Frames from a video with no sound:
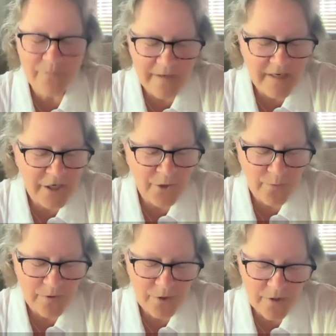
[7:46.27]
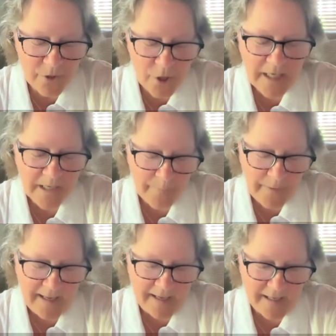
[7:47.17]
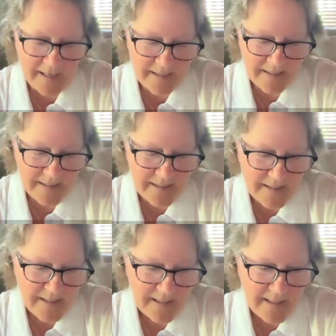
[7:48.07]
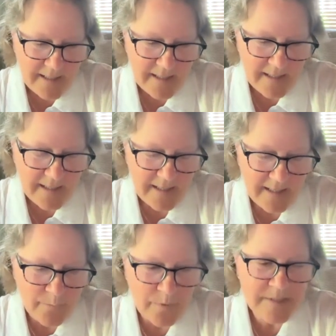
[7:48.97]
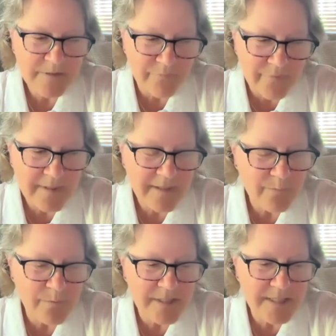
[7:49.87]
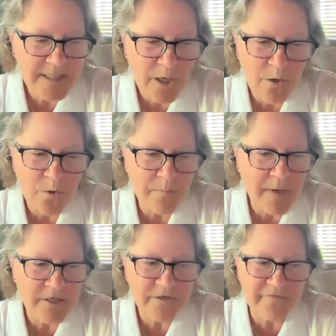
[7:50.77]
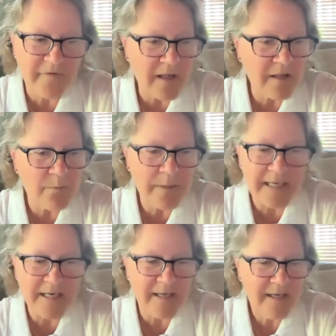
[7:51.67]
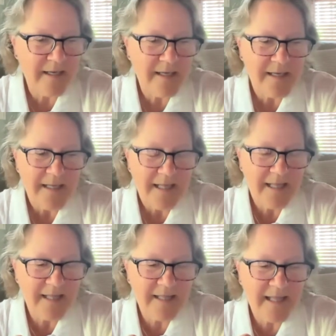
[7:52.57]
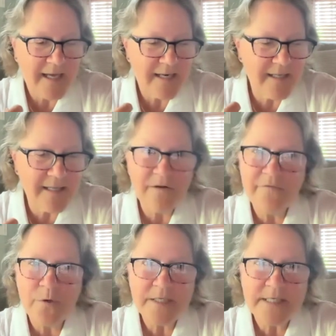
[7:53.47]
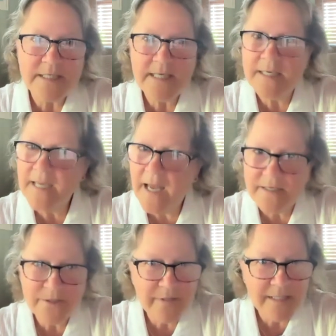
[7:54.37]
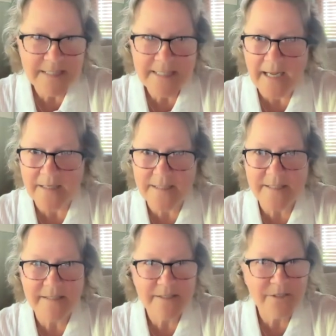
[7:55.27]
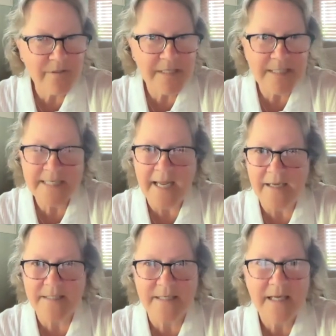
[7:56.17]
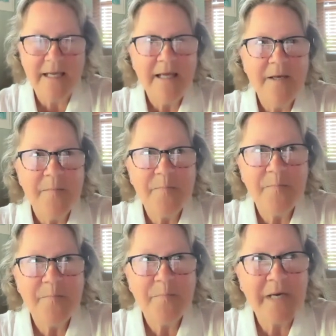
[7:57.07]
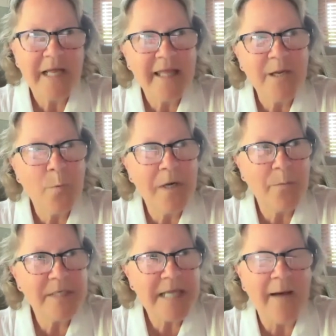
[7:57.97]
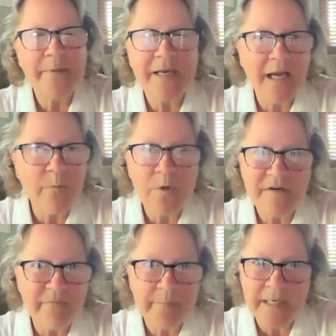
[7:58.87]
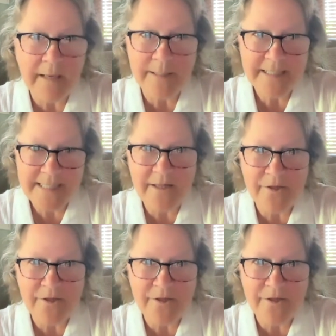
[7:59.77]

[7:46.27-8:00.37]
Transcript: you know, looking back, it was it was so much following that little voice that said, Yeah, do this next, do this next. But I think when it was happening, I wouldn't have been able to tell